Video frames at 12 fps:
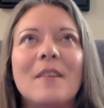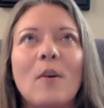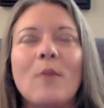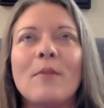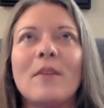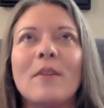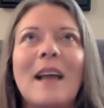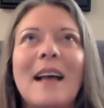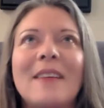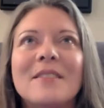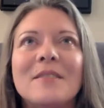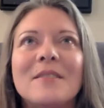over the
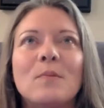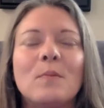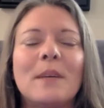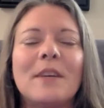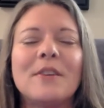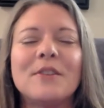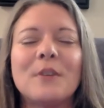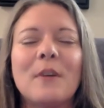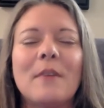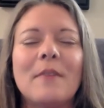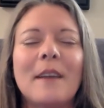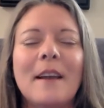last week or so,
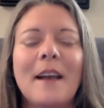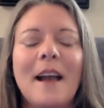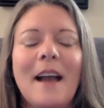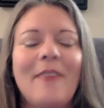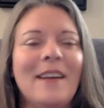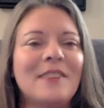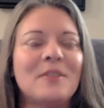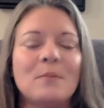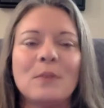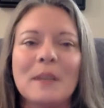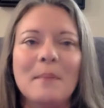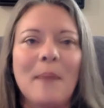I've I've had
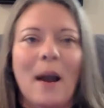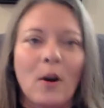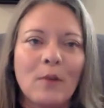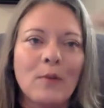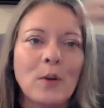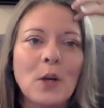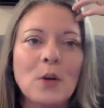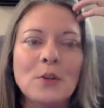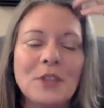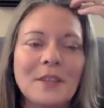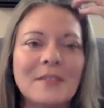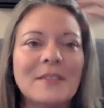some really powerful
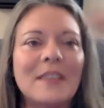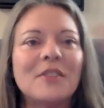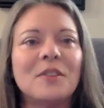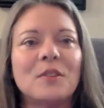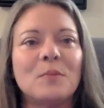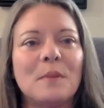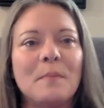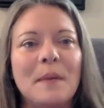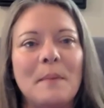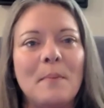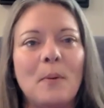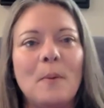coaching sessions with
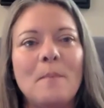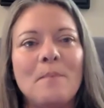people.